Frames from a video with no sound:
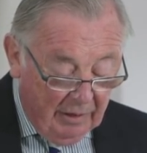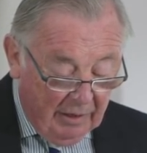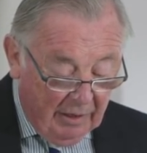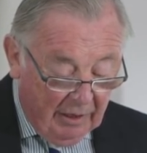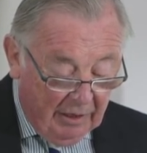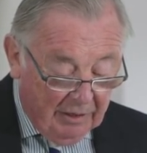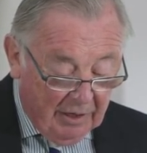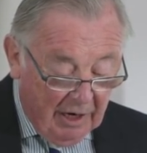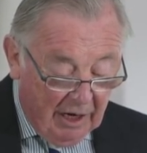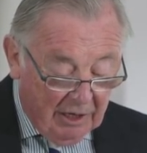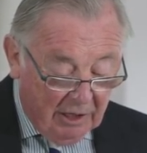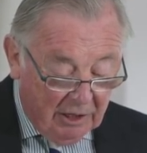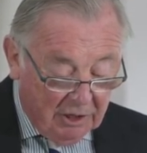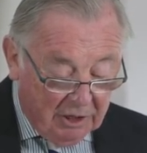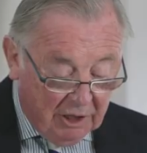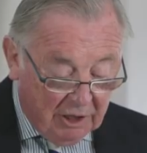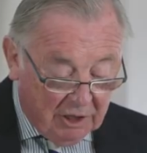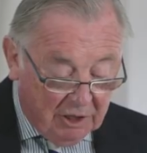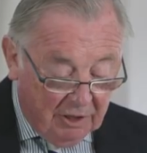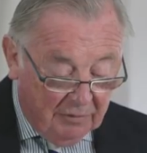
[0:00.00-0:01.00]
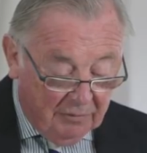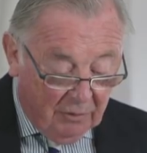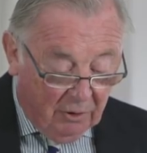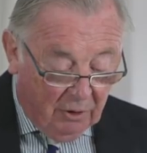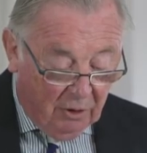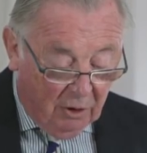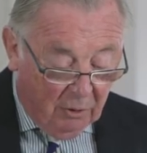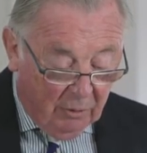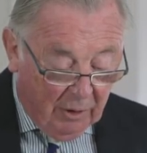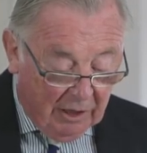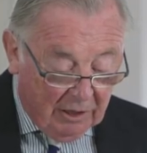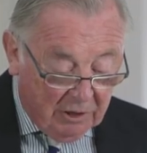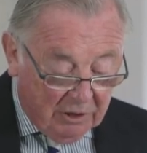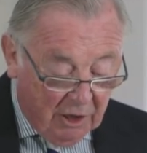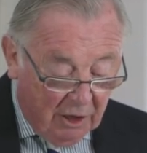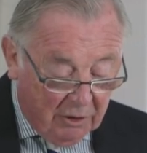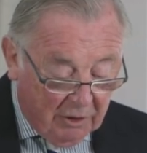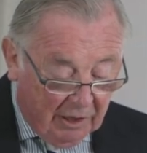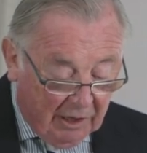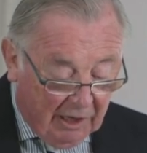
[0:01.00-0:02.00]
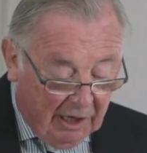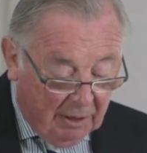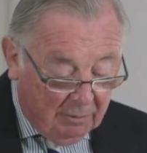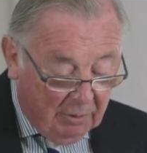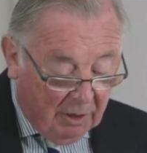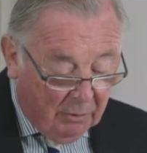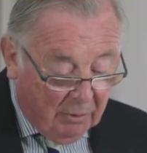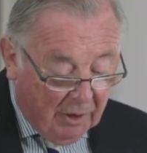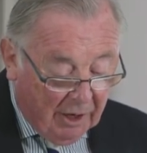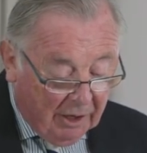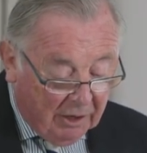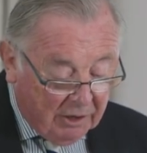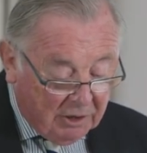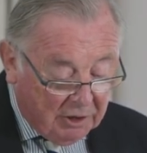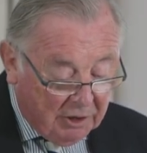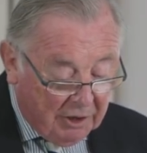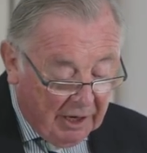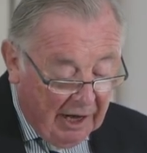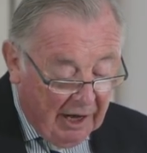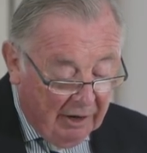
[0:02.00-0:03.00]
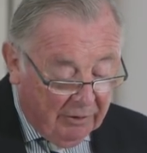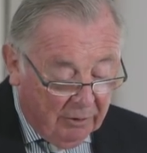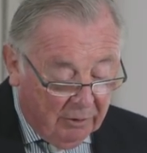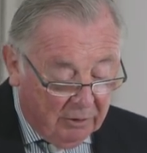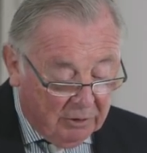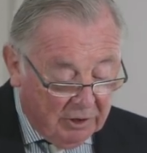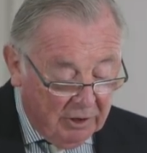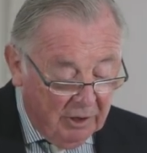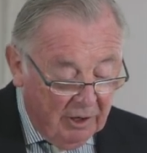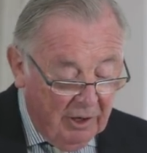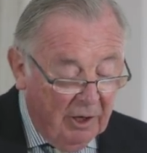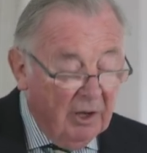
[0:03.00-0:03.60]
In 1964, when Tony Lima won at St Andrews,